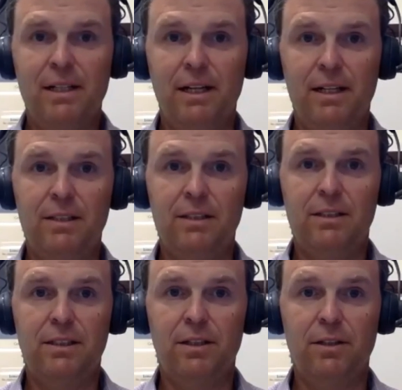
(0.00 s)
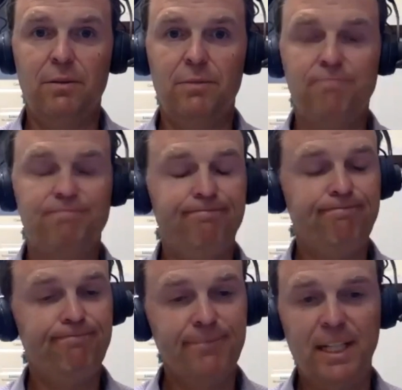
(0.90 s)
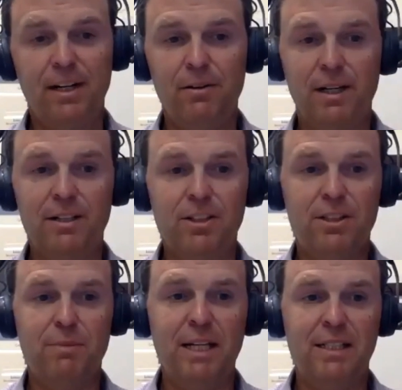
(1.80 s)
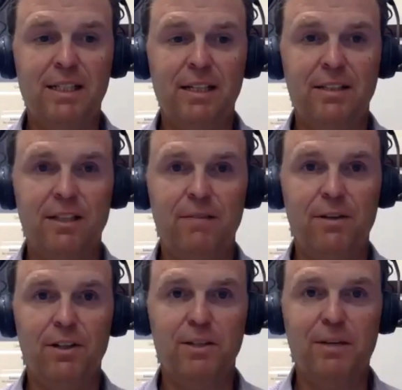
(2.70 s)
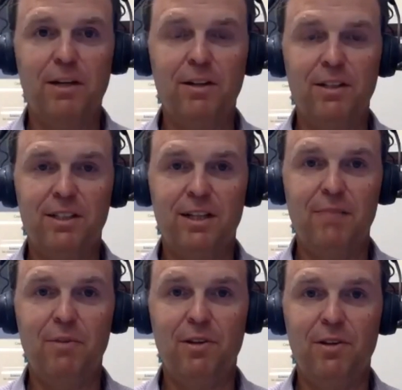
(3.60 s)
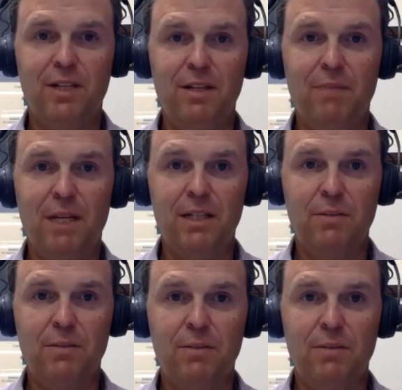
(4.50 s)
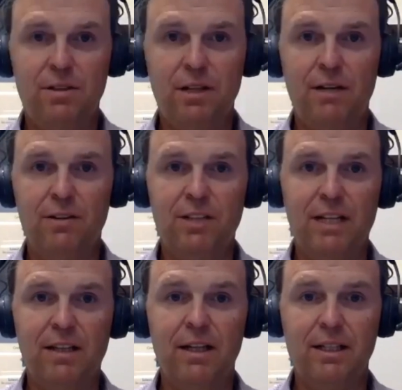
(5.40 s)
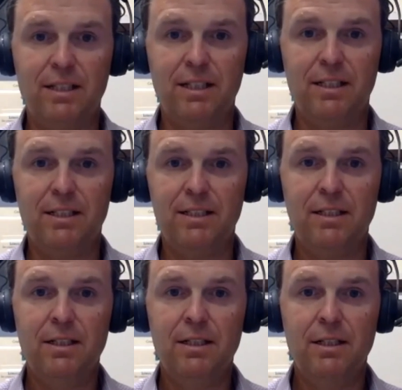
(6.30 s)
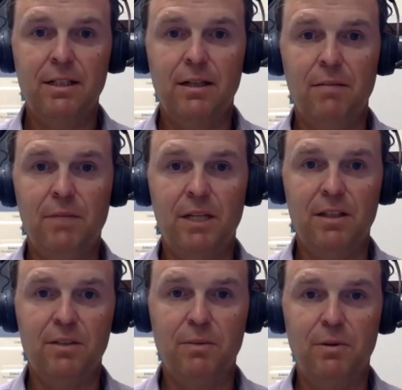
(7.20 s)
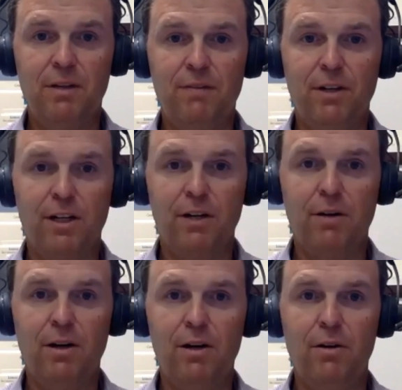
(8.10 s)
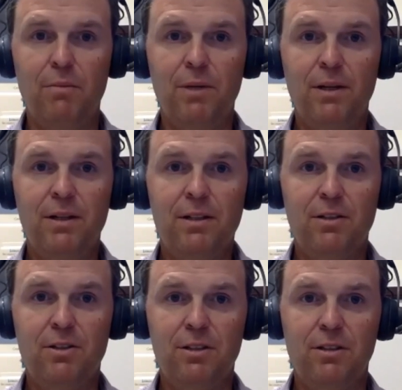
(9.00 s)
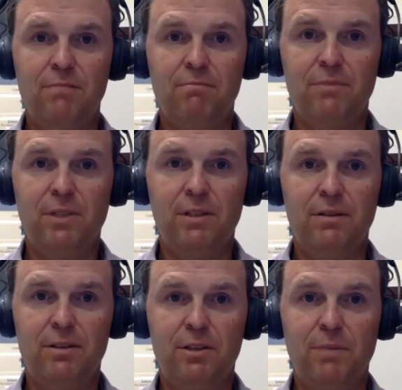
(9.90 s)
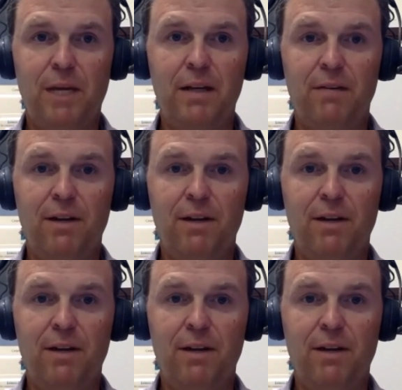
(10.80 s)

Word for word: And so you know, it just makes sense that if you're going to spend all this time with your teammates, which college athletics is um, at this point, if you're going to go home, you should spend